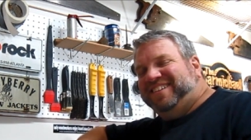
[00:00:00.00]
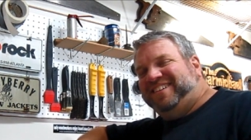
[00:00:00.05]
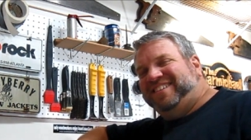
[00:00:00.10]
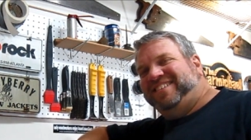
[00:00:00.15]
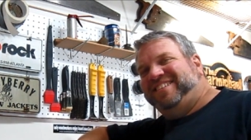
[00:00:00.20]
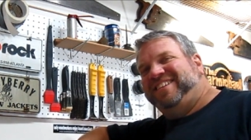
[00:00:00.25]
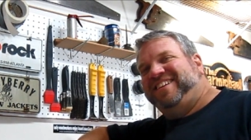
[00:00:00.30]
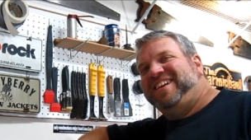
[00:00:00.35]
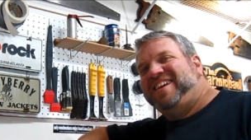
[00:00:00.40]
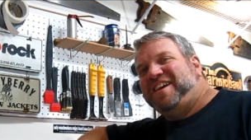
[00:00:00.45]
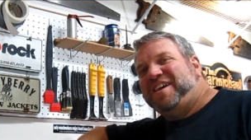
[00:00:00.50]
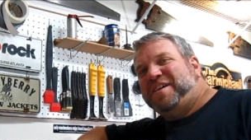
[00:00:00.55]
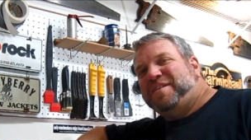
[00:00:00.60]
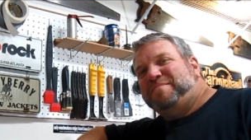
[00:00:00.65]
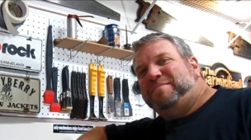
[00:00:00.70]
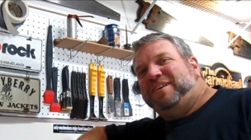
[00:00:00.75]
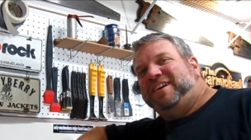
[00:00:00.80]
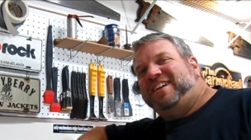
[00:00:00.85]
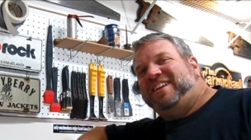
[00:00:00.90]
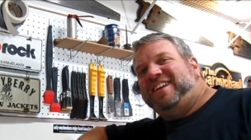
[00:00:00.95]

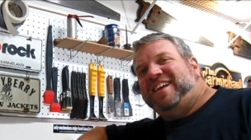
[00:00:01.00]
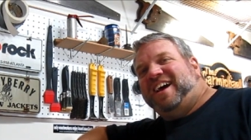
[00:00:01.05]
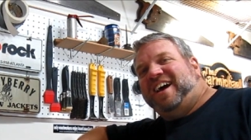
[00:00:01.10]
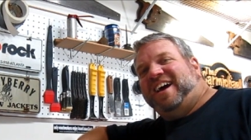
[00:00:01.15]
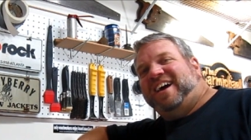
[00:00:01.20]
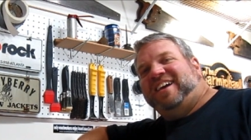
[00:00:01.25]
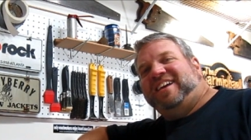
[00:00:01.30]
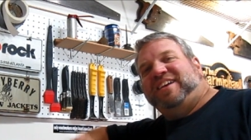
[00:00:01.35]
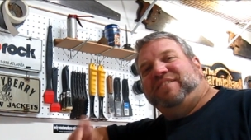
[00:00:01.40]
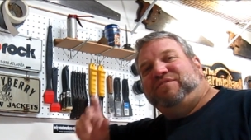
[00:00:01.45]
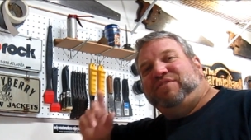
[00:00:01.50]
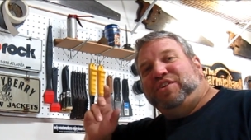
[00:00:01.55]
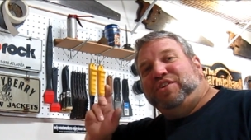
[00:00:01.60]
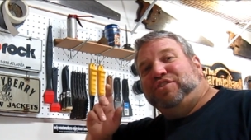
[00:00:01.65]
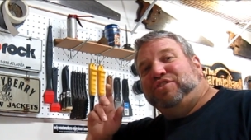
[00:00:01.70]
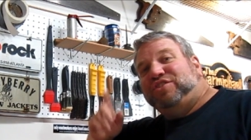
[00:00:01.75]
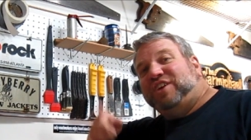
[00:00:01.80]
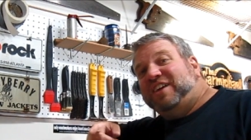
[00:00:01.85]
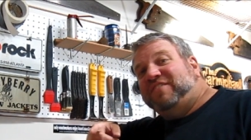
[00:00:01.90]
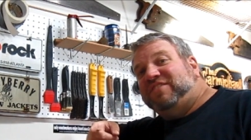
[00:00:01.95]
But if
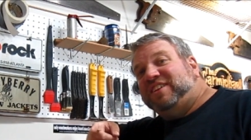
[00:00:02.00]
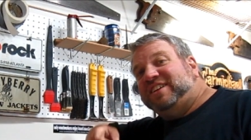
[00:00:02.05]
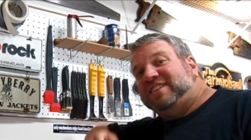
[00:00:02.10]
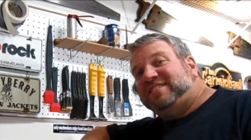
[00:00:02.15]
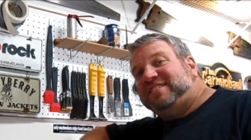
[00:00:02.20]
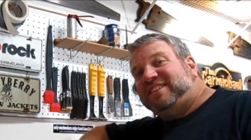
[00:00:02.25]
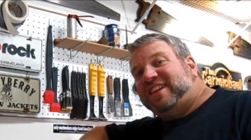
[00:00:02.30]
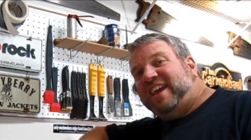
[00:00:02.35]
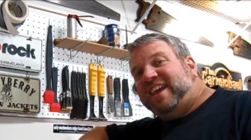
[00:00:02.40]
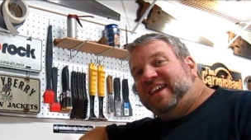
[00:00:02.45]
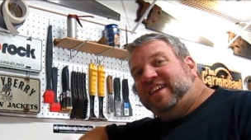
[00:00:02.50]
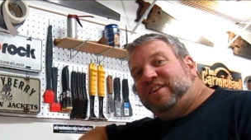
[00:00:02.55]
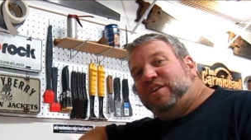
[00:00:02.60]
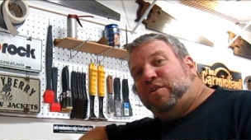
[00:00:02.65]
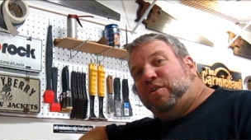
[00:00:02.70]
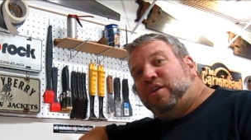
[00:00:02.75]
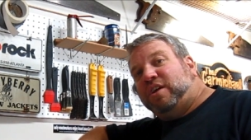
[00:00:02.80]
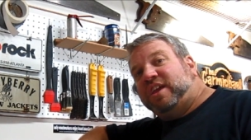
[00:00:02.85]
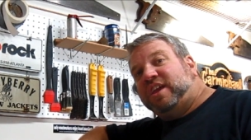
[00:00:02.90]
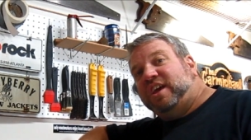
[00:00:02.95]
you live in a state
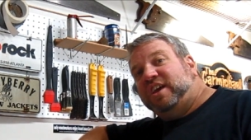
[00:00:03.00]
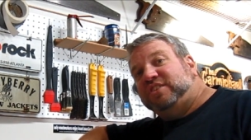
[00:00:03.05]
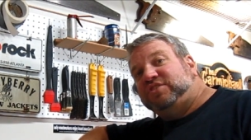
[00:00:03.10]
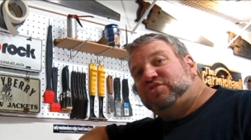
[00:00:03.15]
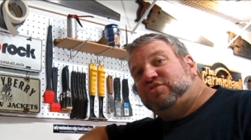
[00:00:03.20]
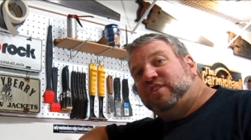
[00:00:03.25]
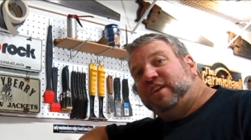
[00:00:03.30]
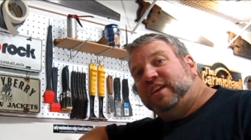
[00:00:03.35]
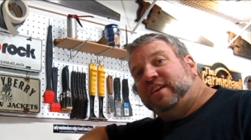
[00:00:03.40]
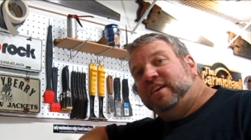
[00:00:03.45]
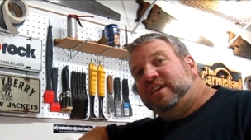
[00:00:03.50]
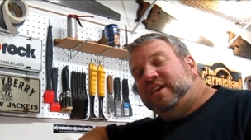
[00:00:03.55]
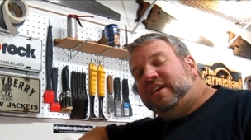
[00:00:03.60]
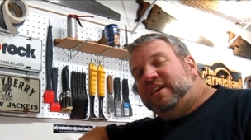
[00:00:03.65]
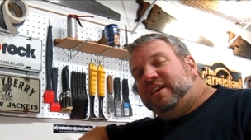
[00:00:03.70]
or a country